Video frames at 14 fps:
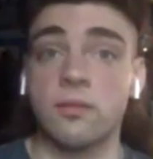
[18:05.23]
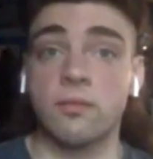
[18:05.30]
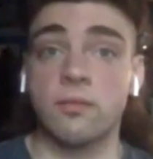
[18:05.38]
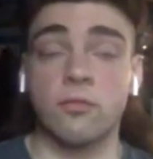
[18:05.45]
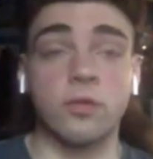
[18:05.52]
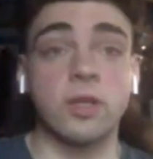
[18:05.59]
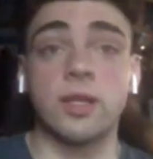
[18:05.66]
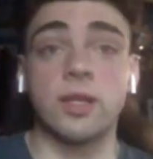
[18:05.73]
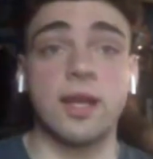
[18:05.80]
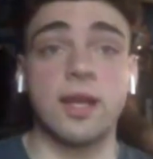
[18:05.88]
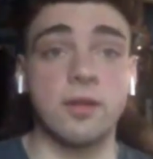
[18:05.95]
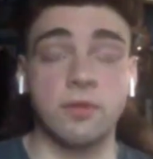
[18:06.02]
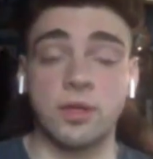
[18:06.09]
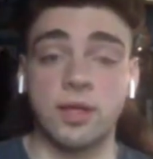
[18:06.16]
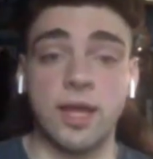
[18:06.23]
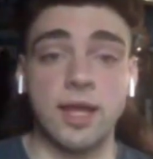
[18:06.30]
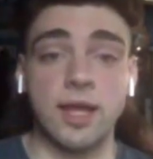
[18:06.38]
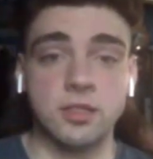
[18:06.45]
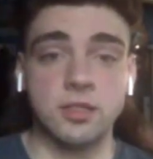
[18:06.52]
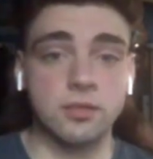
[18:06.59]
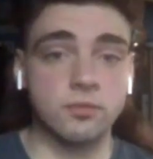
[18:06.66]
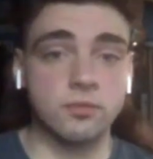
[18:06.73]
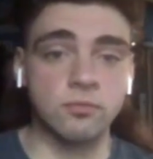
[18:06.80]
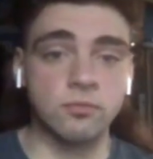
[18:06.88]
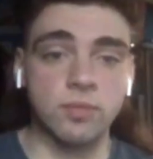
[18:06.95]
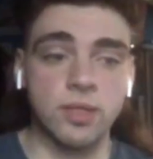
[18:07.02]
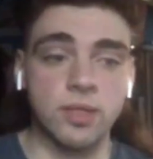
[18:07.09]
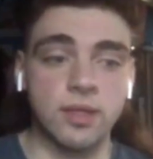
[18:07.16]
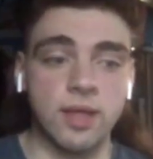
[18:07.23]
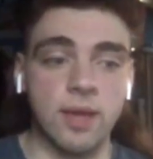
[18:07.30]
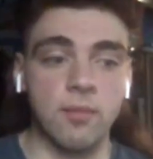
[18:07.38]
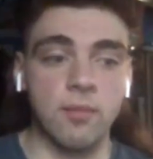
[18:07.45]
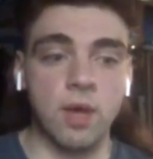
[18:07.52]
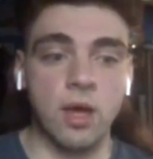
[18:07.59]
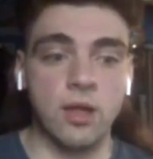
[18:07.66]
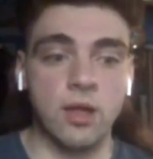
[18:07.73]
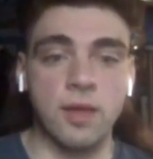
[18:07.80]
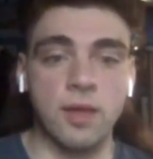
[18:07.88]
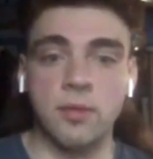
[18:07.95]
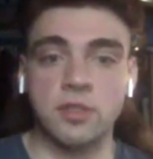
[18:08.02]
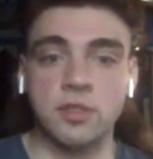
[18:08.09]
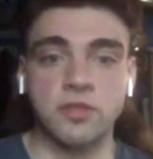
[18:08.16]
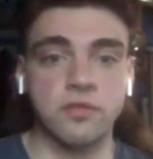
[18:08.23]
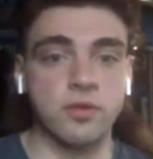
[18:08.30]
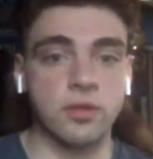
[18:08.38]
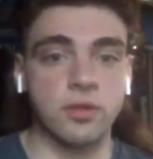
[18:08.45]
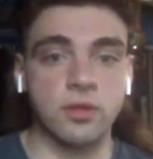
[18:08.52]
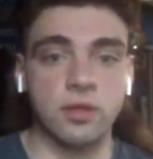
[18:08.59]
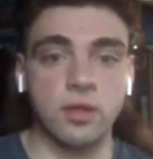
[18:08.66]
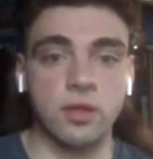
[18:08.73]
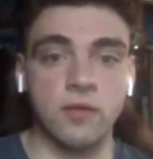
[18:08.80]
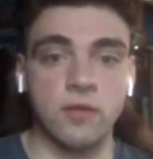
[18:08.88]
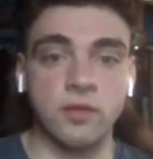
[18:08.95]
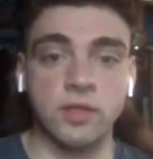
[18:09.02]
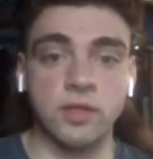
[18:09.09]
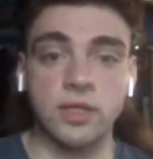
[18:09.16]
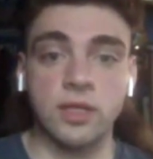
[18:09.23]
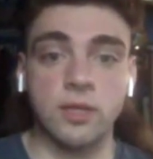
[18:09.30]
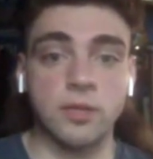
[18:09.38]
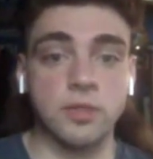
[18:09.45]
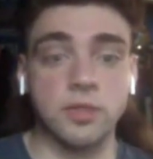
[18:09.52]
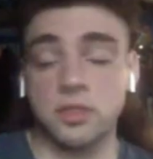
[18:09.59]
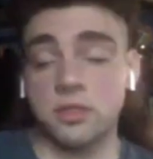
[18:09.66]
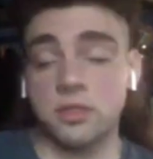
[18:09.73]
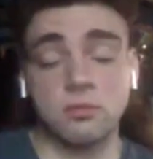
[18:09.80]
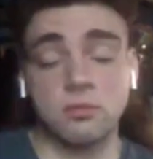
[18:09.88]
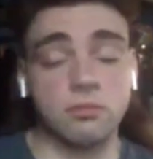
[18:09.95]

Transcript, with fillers: Really hasn't been that much of a lead up. It just